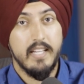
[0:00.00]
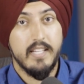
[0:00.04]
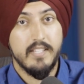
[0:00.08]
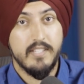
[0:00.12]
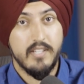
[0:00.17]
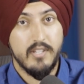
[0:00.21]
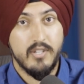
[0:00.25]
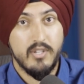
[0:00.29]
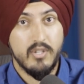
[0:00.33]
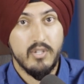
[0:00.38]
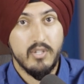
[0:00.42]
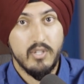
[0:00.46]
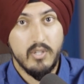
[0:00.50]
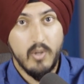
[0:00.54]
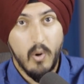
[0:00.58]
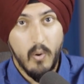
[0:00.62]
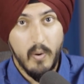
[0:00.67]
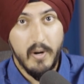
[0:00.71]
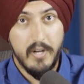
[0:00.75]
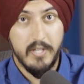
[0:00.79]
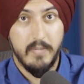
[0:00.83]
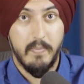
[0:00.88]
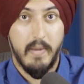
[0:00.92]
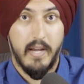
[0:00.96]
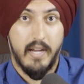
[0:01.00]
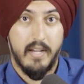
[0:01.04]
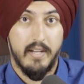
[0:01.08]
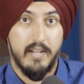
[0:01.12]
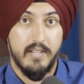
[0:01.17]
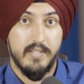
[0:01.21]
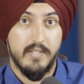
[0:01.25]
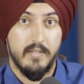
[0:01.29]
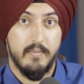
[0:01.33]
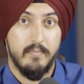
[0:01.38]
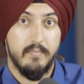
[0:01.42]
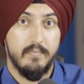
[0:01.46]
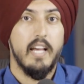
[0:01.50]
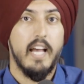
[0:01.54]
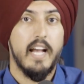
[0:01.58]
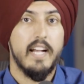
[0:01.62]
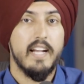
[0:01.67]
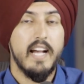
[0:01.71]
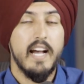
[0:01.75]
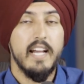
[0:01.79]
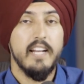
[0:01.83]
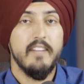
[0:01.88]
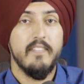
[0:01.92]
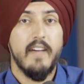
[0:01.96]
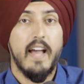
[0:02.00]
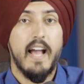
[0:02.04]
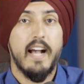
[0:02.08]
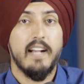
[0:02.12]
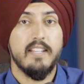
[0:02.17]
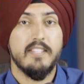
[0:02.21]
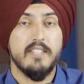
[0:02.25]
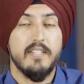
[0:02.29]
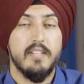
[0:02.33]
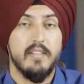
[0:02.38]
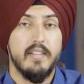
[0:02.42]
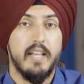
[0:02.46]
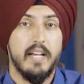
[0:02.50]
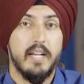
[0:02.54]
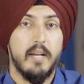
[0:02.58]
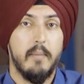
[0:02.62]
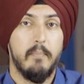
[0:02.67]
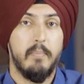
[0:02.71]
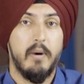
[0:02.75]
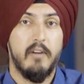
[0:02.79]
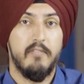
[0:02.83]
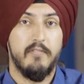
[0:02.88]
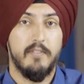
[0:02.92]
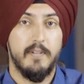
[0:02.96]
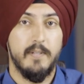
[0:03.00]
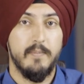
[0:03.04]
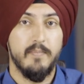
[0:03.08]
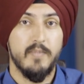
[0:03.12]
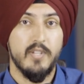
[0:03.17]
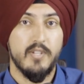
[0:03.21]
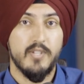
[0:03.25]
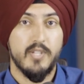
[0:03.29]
is a storage mechanism. It kind of acts like a buffer.